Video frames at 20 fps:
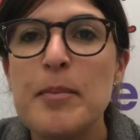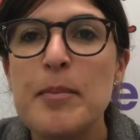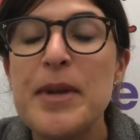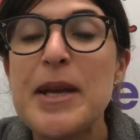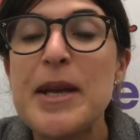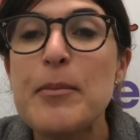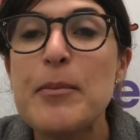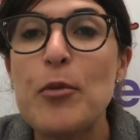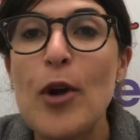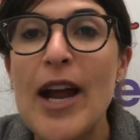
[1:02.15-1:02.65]

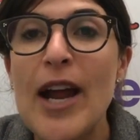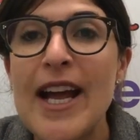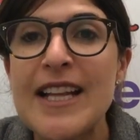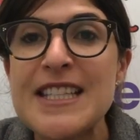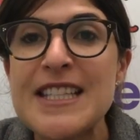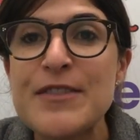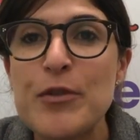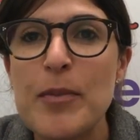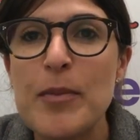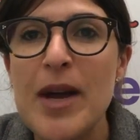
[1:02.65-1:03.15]
big
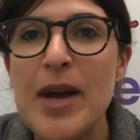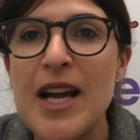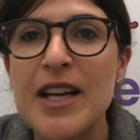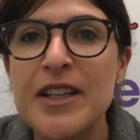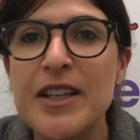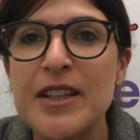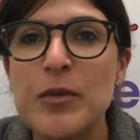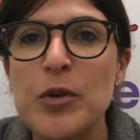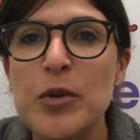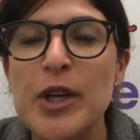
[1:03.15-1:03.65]
brands for
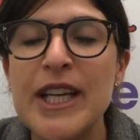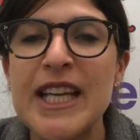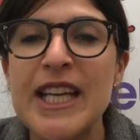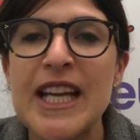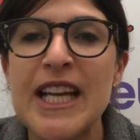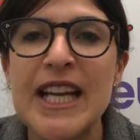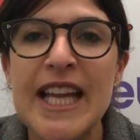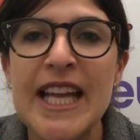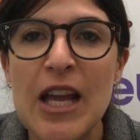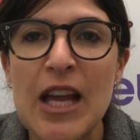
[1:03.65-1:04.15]
market,
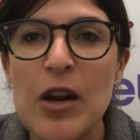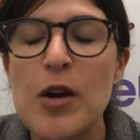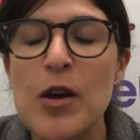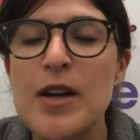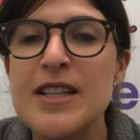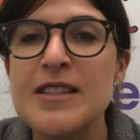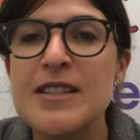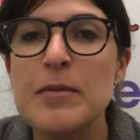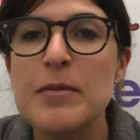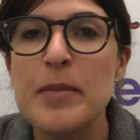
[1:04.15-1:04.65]
working
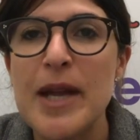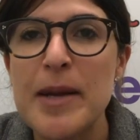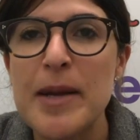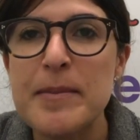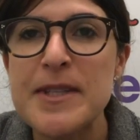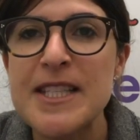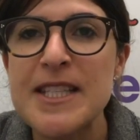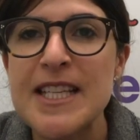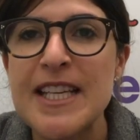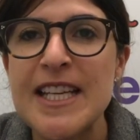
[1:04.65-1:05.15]
Kellogg's and
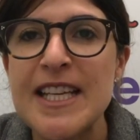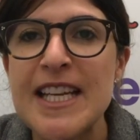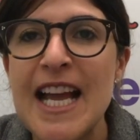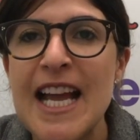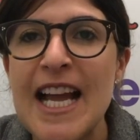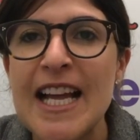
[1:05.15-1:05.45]
Pepsi.